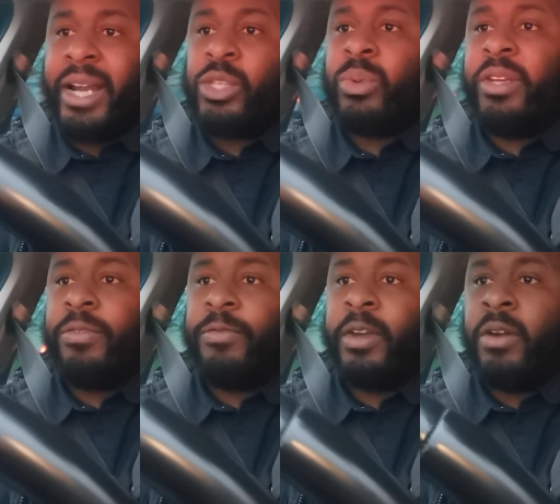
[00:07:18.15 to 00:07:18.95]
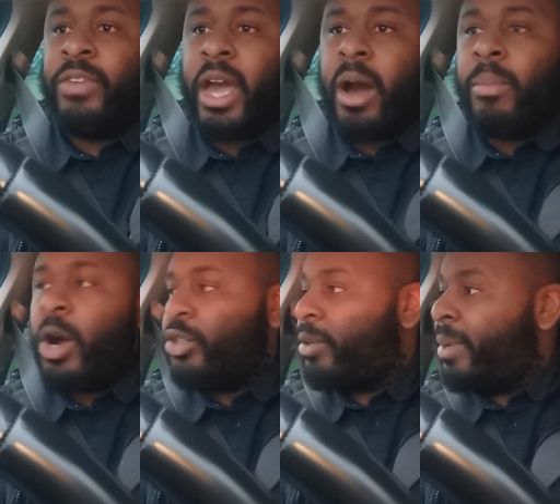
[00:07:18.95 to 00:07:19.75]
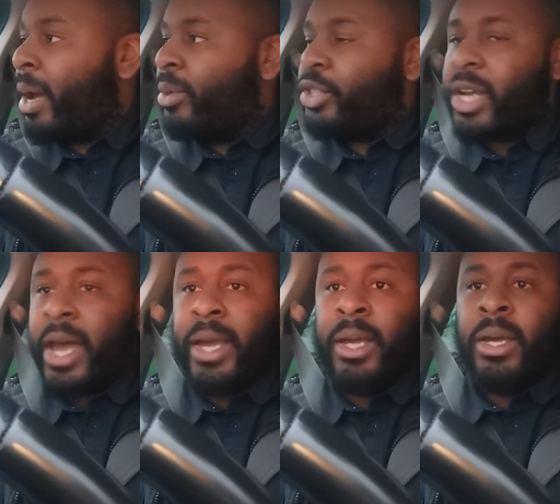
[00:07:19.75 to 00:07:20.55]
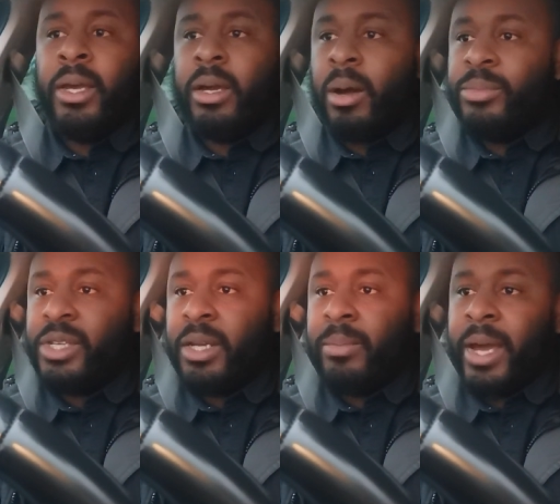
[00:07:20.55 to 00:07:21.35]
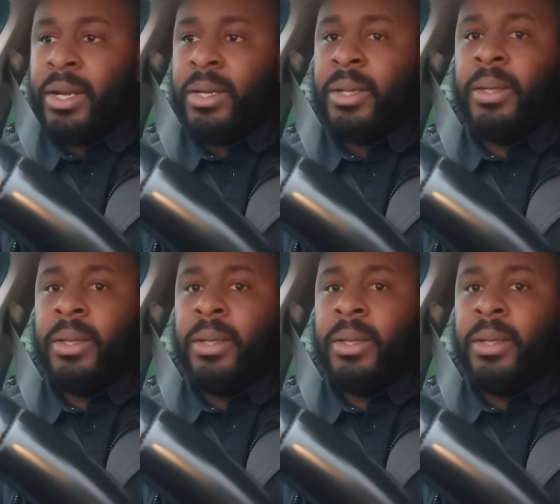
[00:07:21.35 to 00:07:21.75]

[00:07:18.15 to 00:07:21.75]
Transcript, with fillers: that's where the fear of Yahweh Shimei Rashai comes in, man.